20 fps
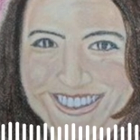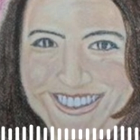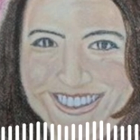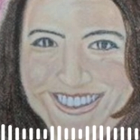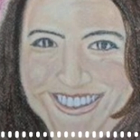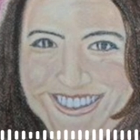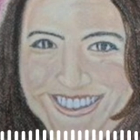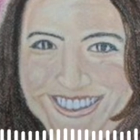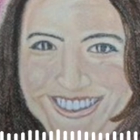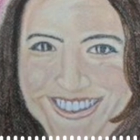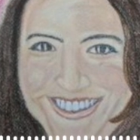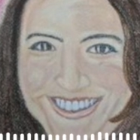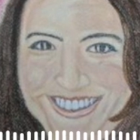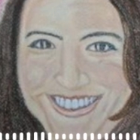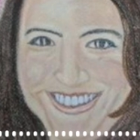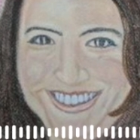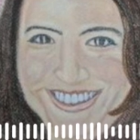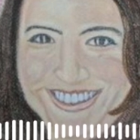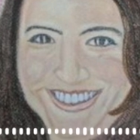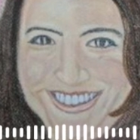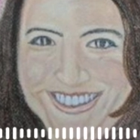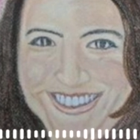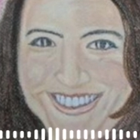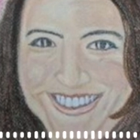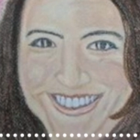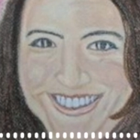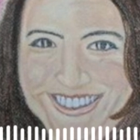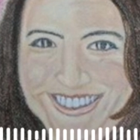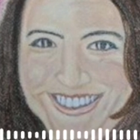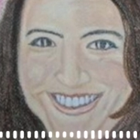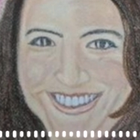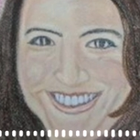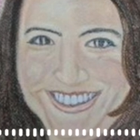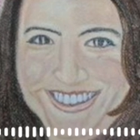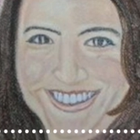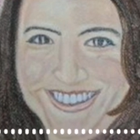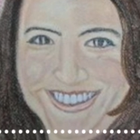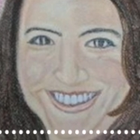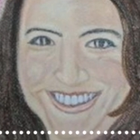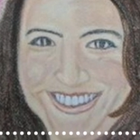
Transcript: how it's just how life goes.